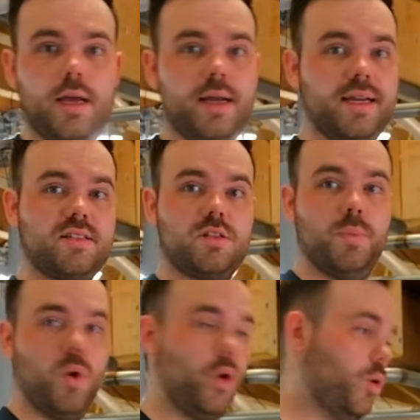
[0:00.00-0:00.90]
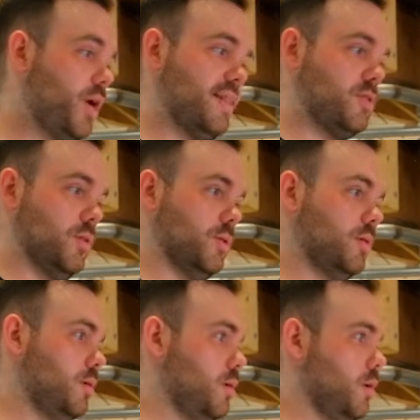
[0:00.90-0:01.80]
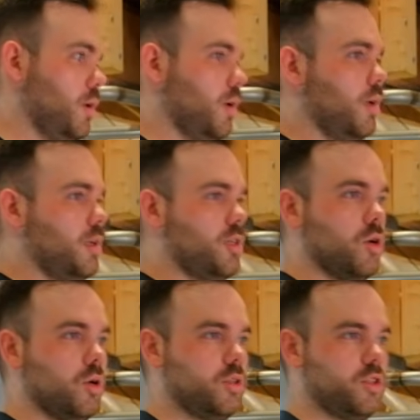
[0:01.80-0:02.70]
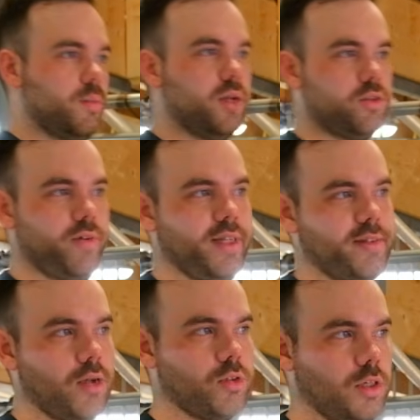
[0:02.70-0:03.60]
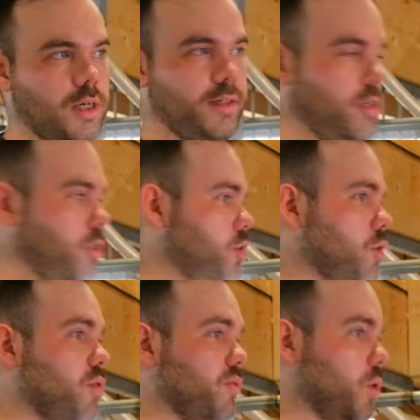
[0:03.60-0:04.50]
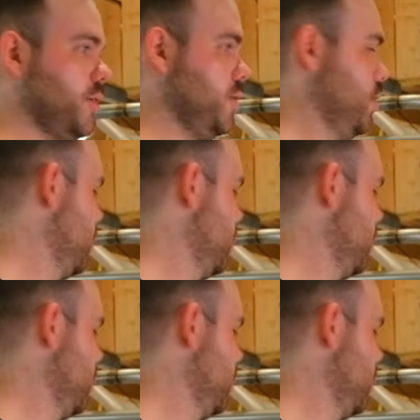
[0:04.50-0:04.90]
And that's the boil kettle. This holds about 3,000 liters of wort.